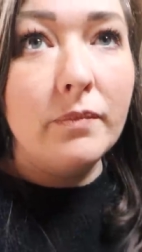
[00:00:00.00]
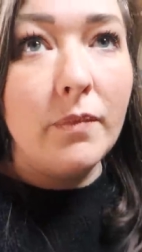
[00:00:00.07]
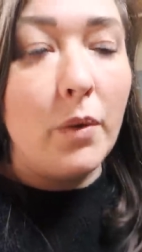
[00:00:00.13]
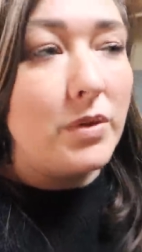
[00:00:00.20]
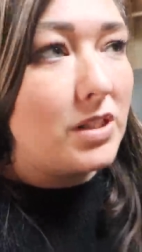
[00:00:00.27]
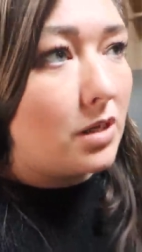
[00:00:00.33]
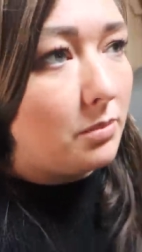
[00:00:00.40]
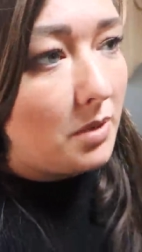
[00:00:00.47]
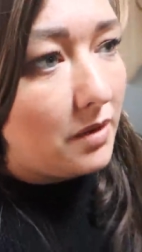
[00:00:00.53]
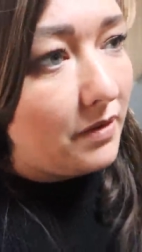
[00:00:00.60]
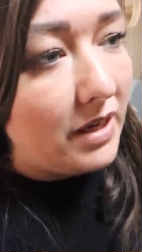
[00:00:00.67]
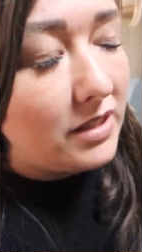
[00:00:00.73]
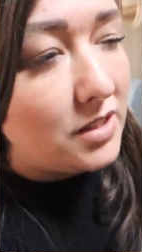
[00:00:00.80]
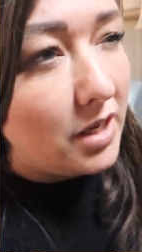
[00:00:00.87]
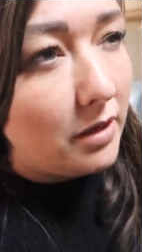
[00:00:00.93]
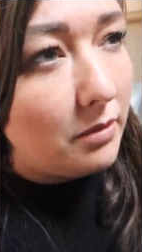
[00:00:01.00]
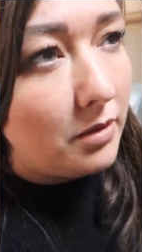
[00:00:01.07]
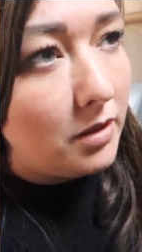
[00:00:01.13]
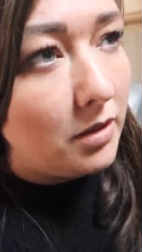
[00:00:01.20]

What was I coming over here to do?